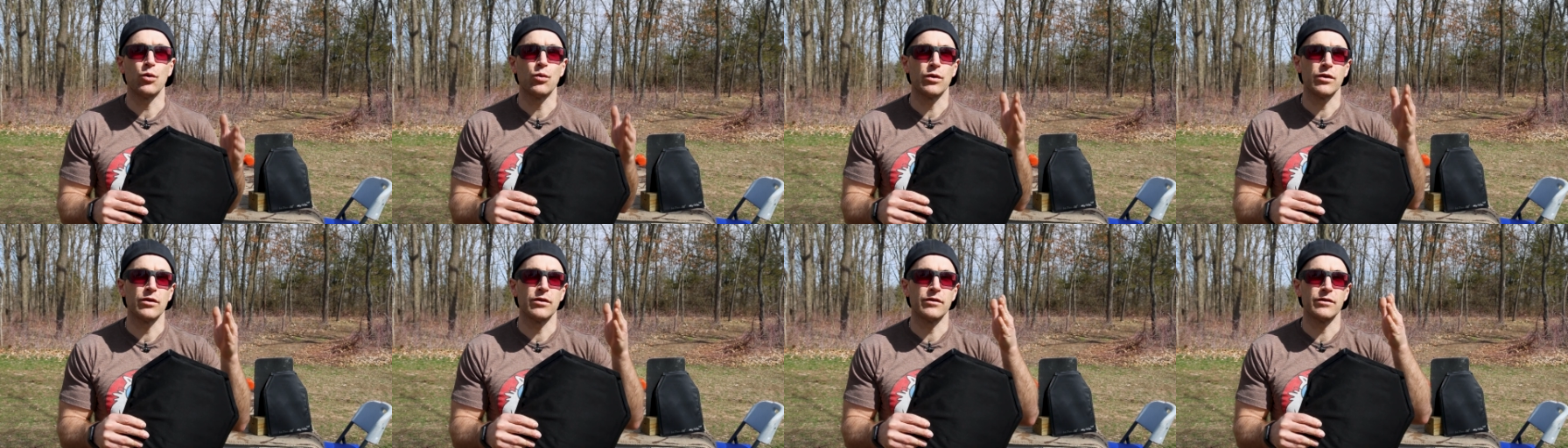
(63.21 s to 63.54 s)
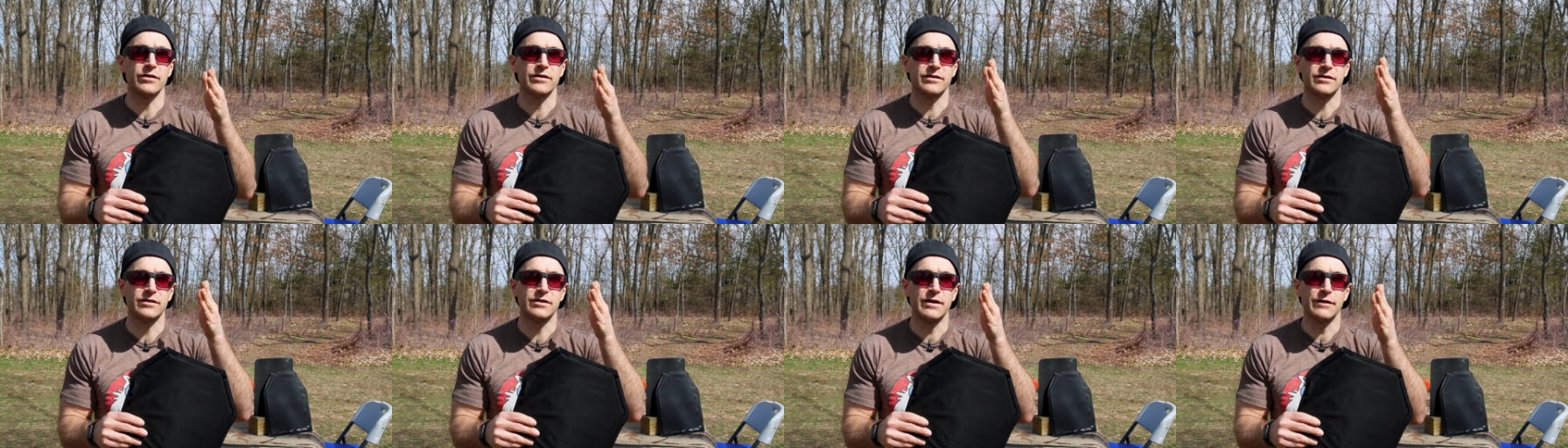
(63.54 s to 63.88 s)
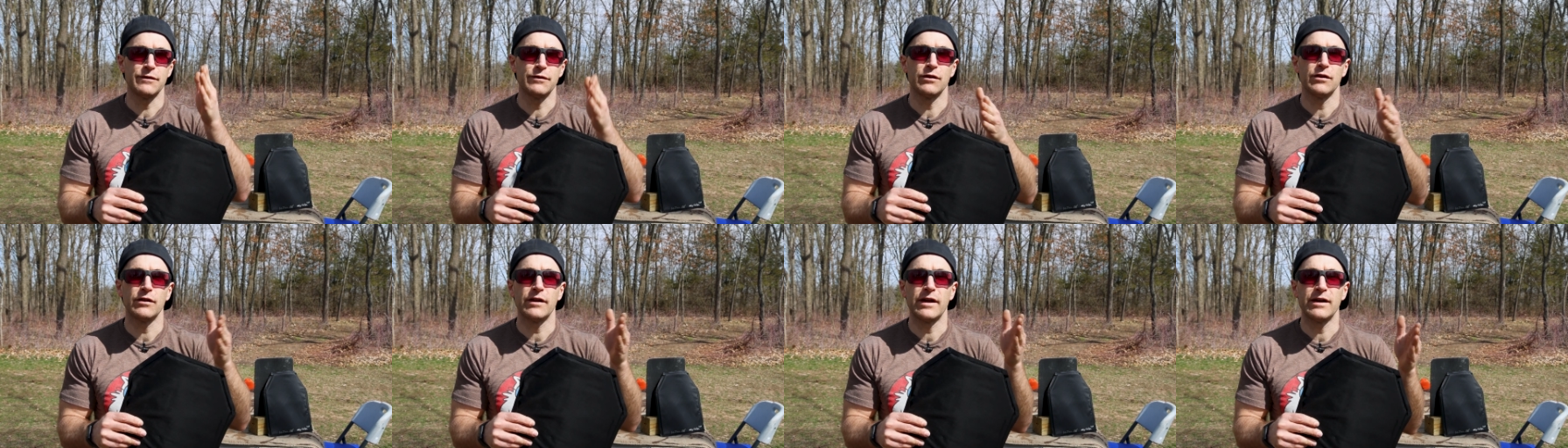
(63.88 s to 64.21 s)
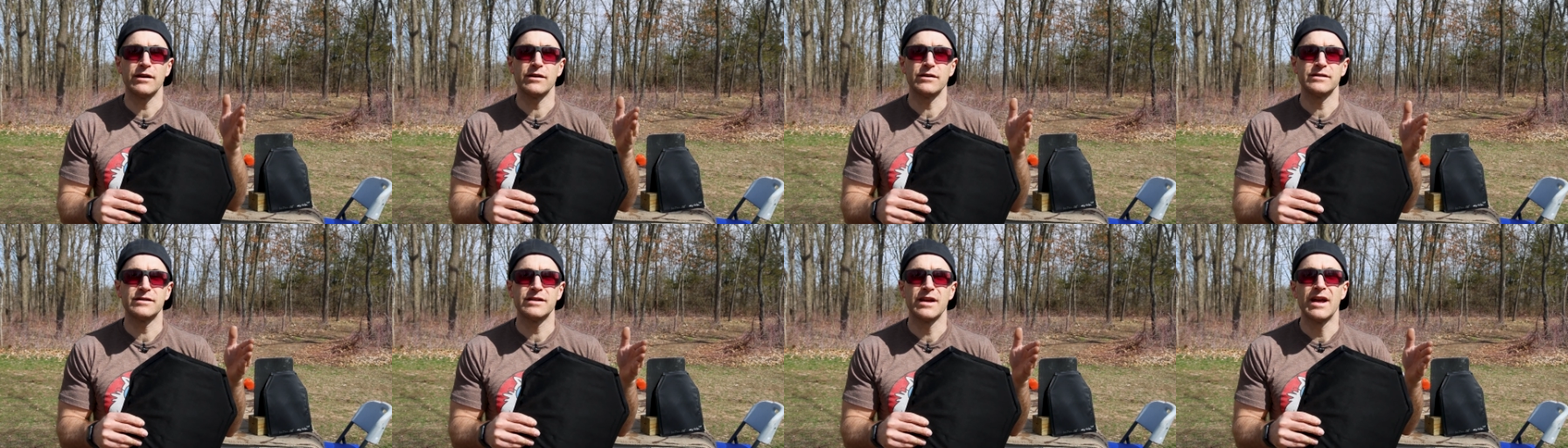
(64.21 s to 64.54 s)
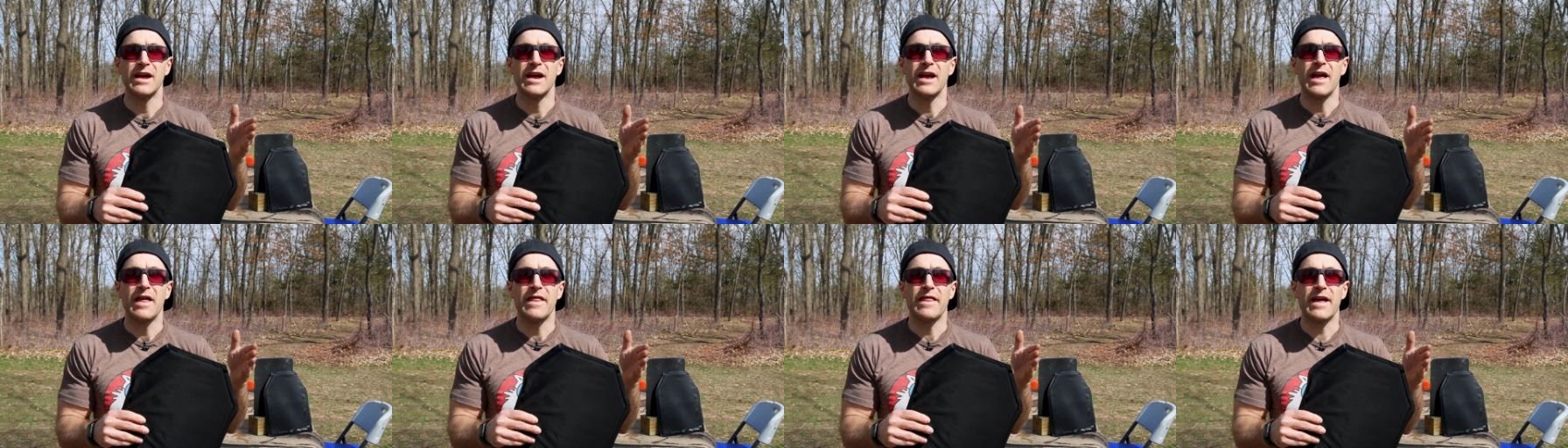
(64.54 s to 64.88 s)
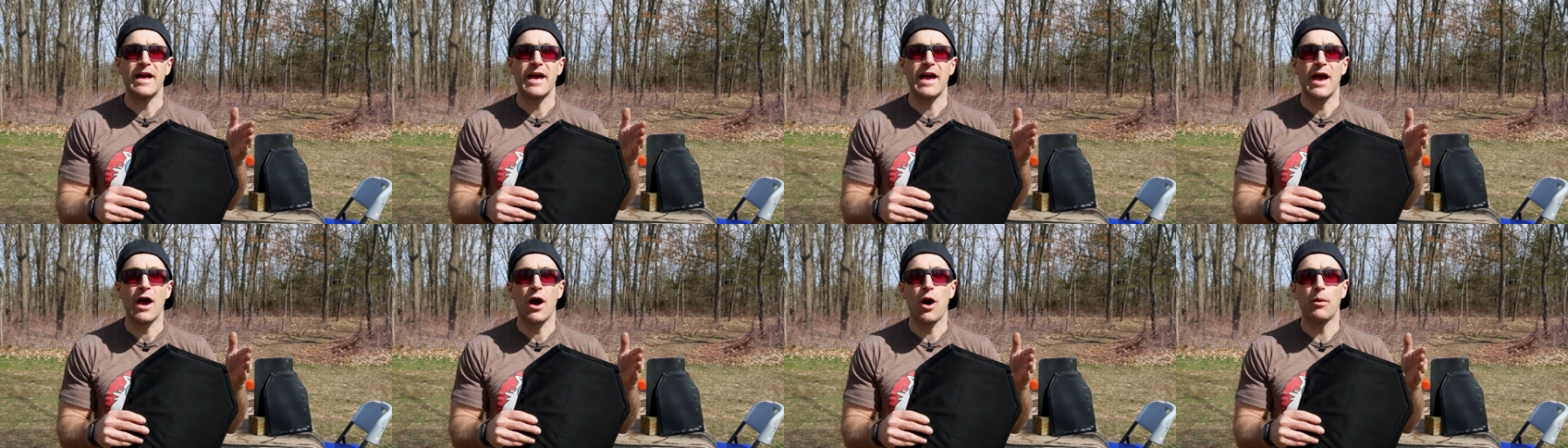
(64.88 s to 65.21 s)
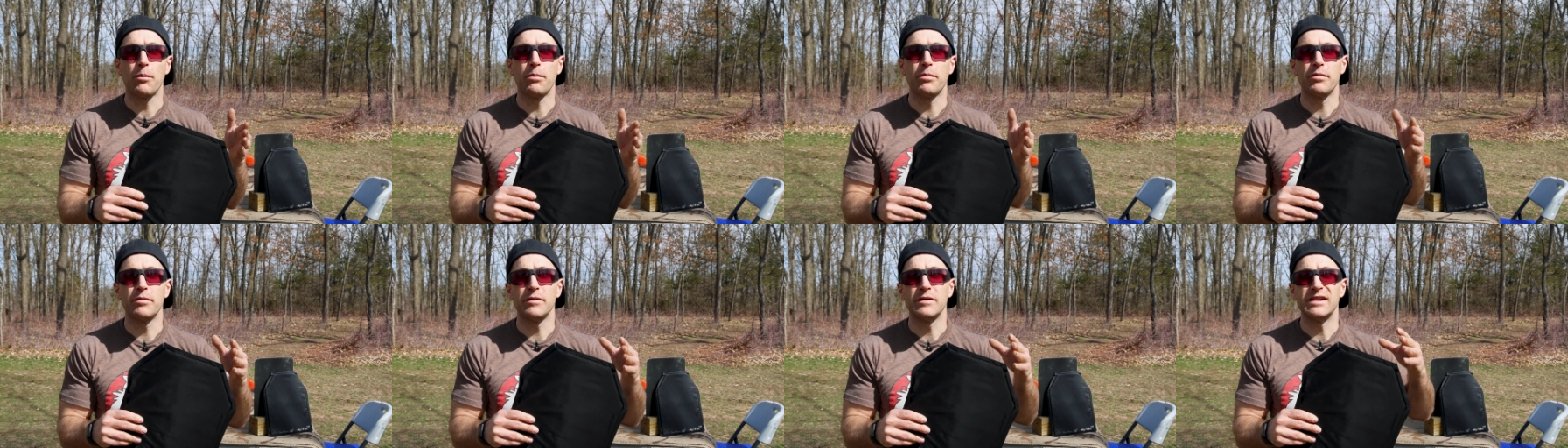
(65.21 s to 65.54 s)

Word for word: where there's different layers that help